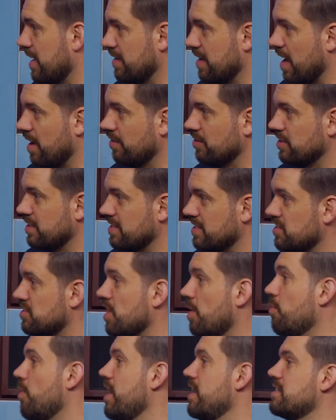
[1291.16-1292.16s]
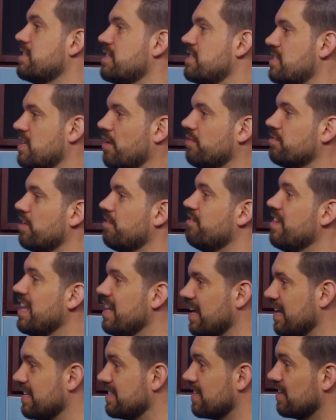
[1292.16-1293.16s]
technologies. In some ways, it's
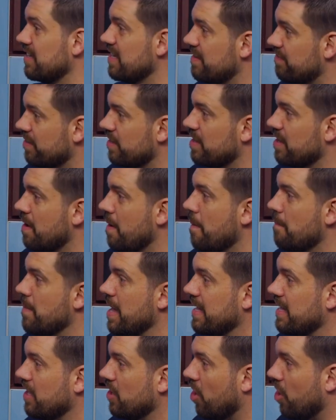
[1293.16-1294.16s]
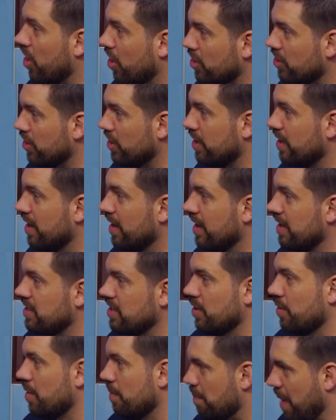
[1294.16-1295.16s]
self-defeating because they're even making it harder.
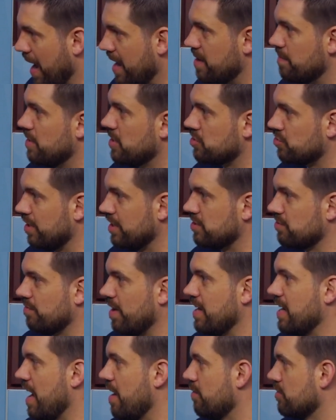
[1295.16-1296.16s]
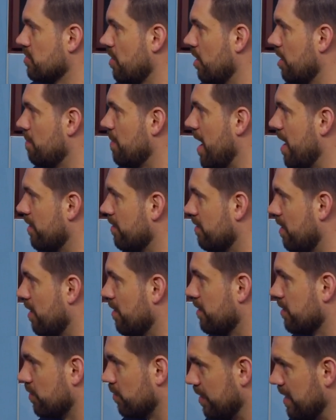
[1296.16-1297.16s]
You know, the Biden administration right now is all about
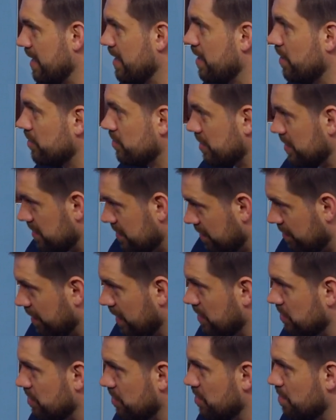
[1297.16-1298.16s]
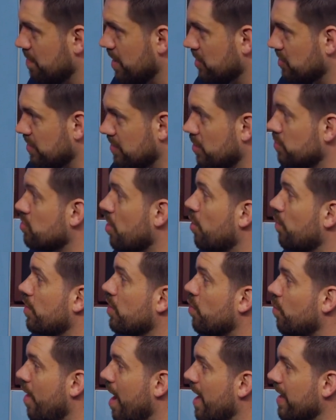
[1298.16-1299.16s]
all the green energies, the things that you mentioned. Those all
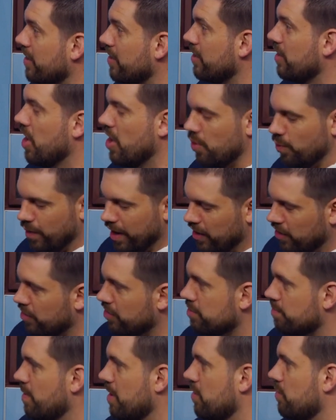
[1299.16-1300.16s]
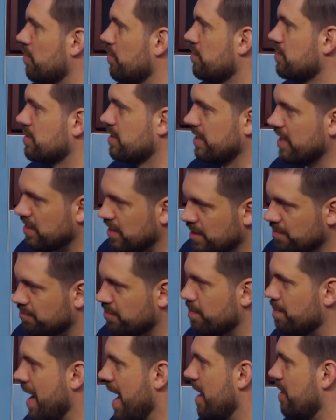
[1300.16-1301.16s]
require rare earth minerals, lithium
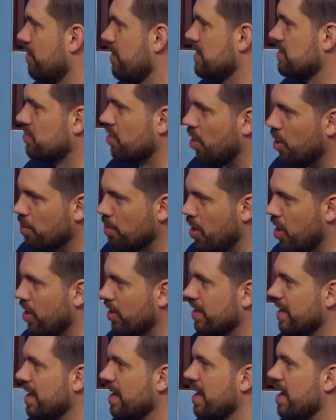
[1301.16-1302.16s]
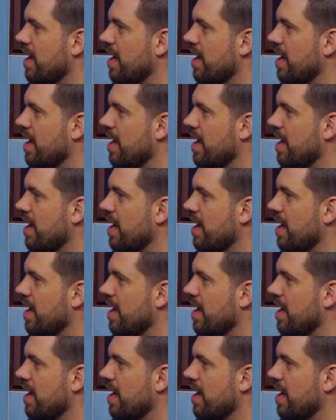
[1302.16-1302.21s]
for batteries, cobalt,